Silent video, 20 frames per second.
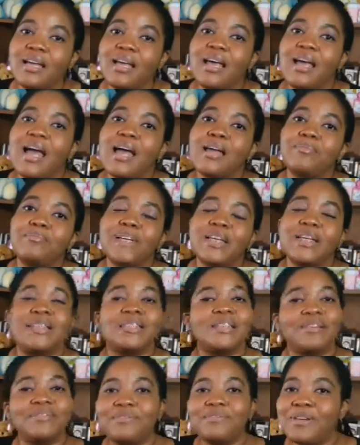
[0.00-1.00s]
And make it a
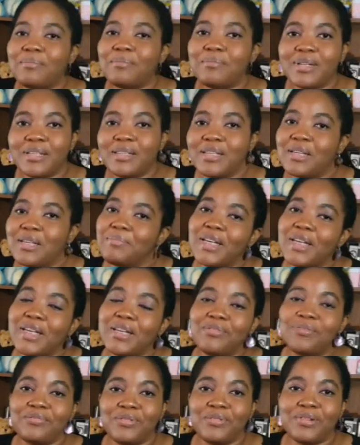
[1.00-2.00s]
family thing. Make it
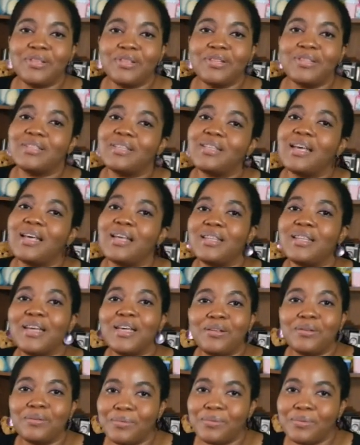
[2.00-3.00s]
fun so that they
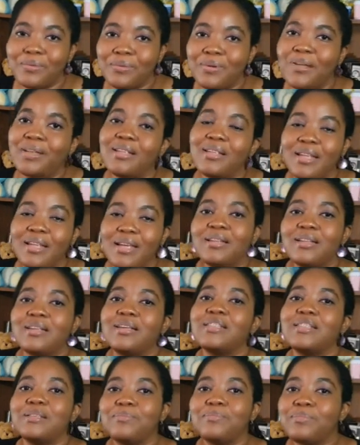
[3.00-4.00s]
know that it's
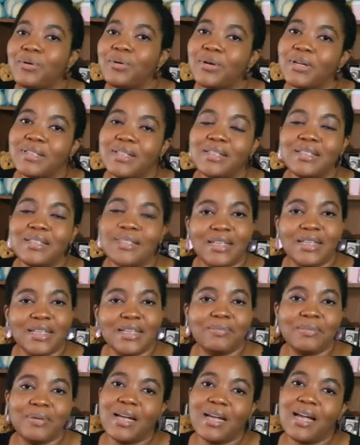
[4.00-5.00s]
important to keep
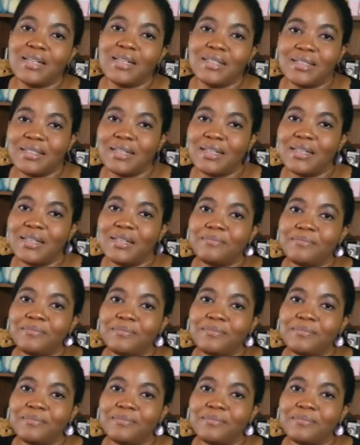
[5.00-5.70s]
your hands clean.